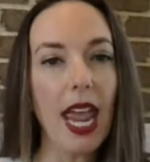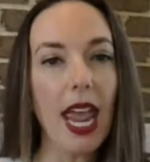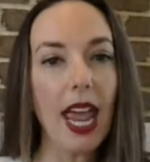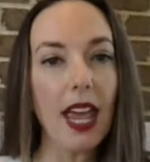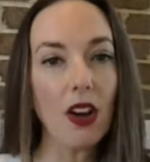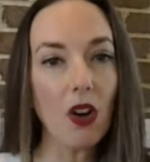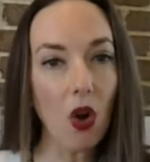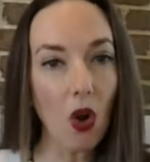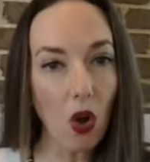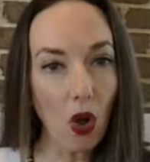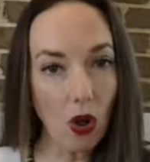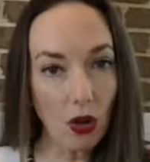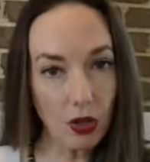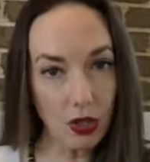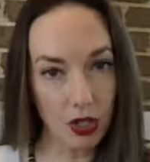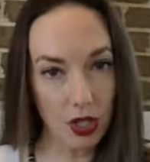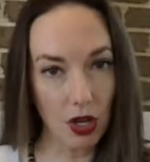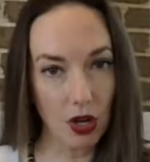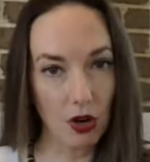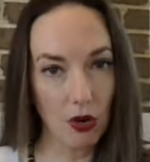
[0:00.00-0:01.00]
And
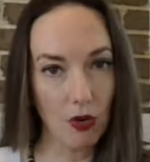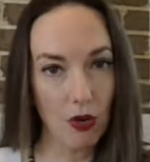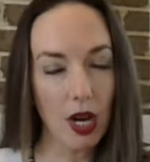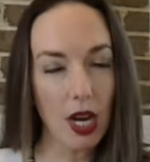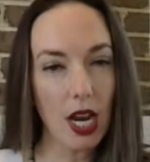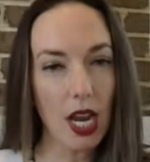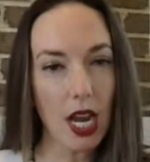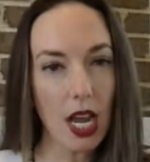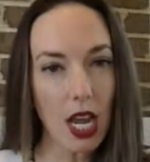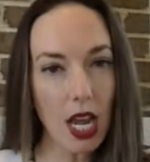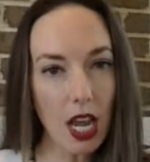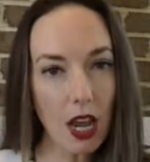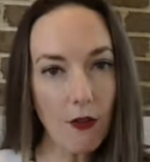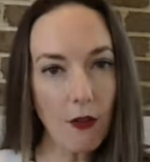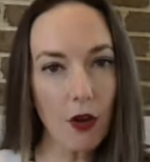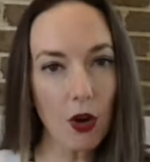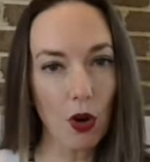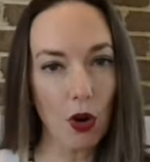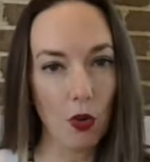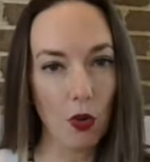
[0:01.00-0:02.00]
also,
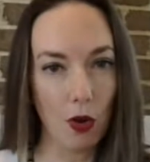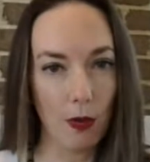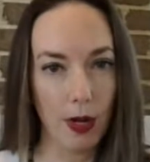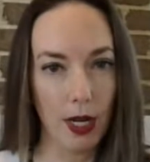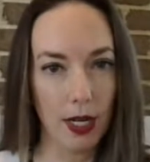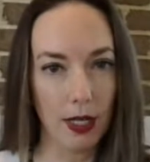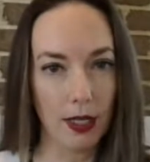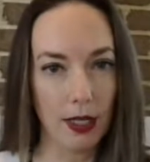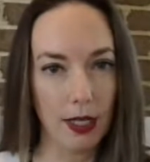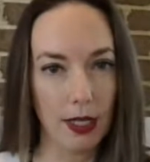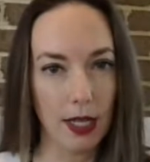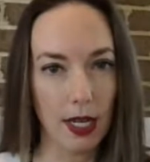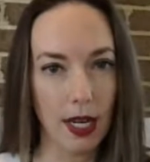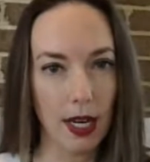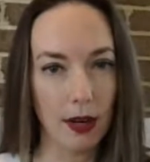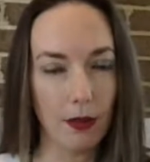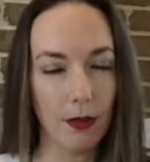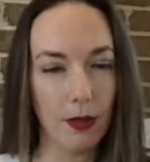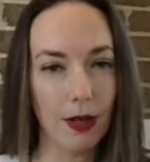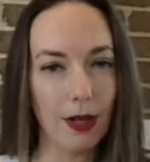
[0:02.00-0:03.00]
if you're a woman in
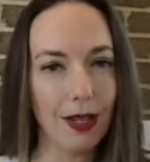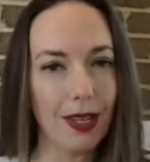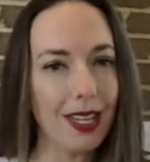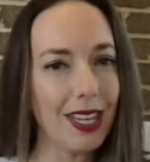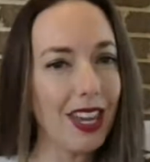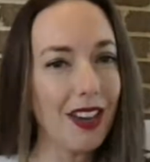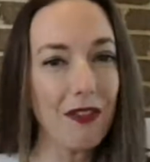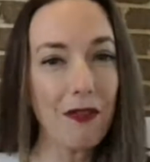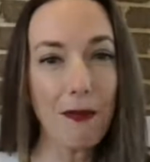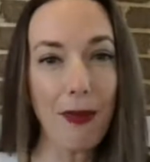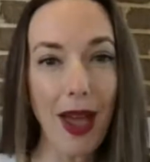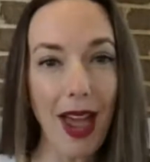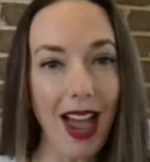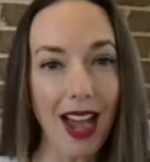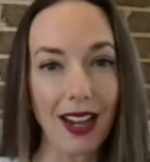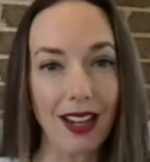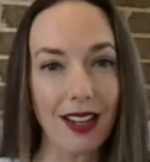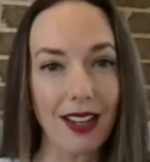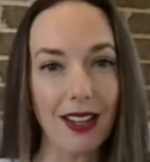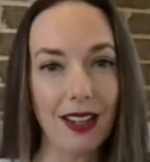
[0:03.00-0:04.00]
STEAM, give
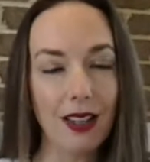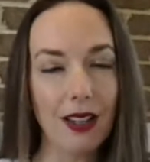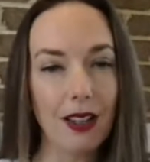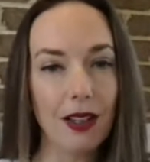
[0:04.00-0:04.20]
back,